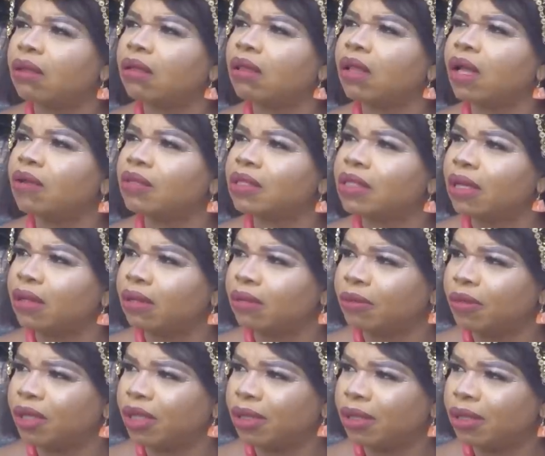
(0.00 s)
Now
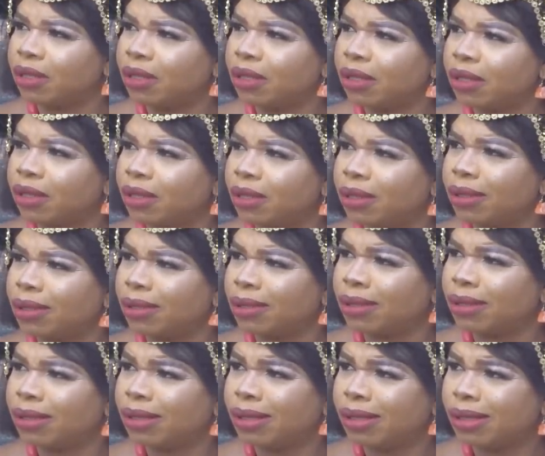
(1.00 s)
tell me,
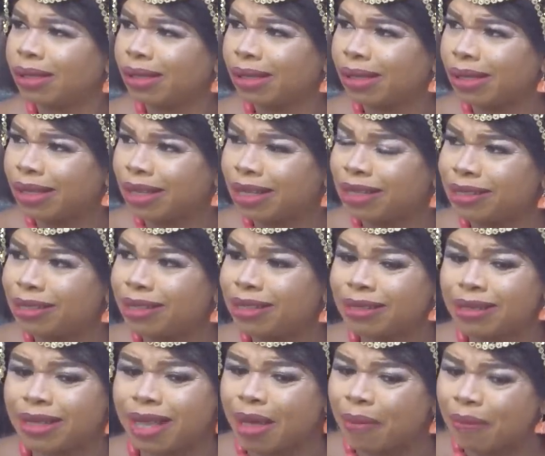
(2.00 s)
is
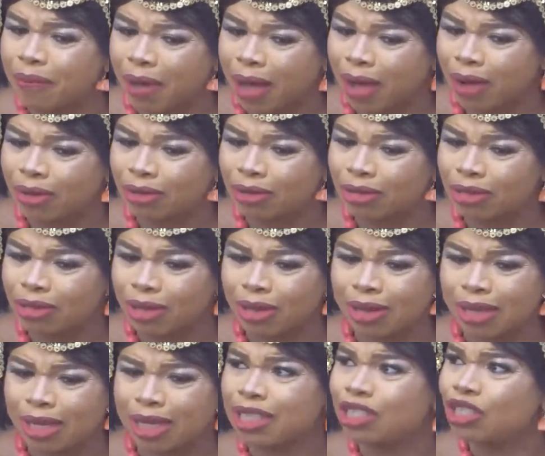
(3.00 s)
this about
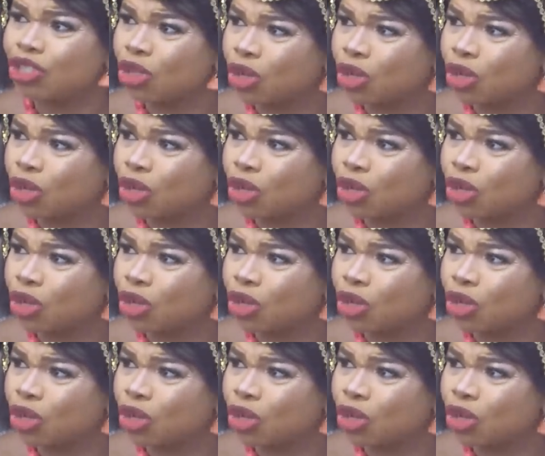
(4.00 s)
his